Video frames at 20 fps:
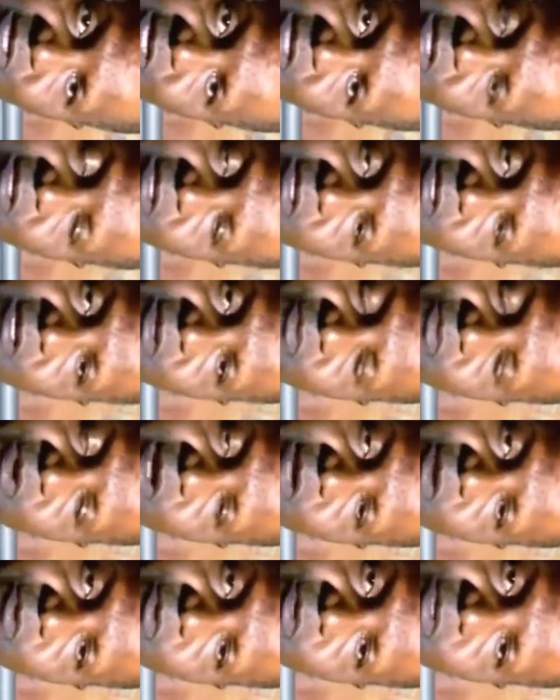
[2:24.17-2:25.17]
said,
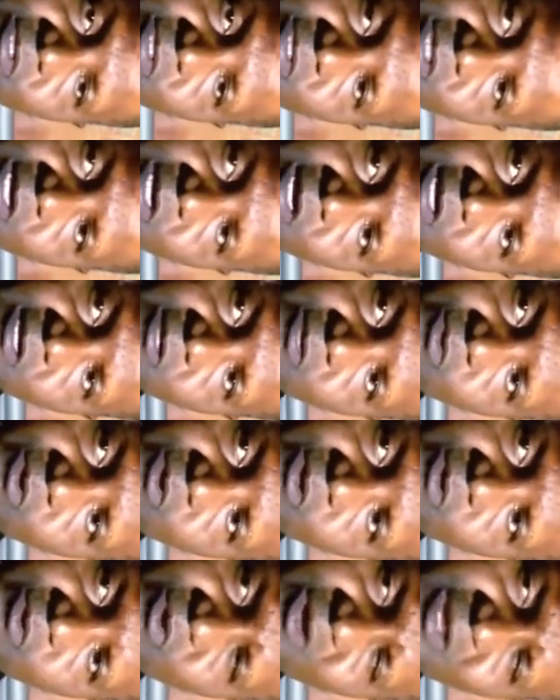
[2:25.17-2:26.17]
if you are not in
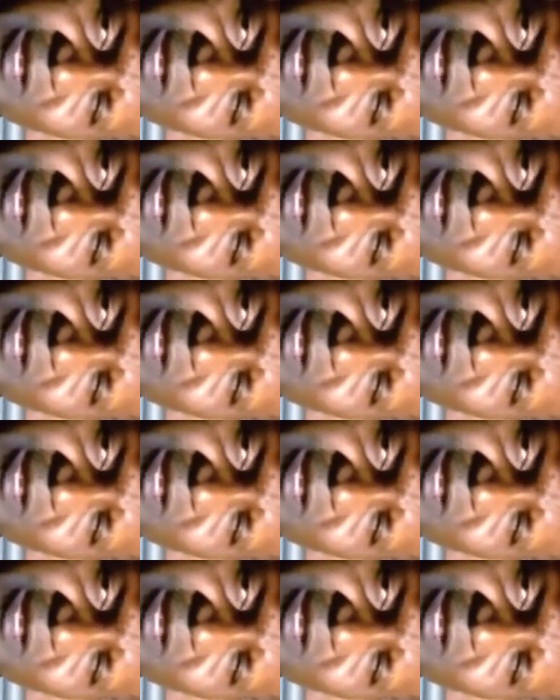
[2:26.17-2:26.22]
oil.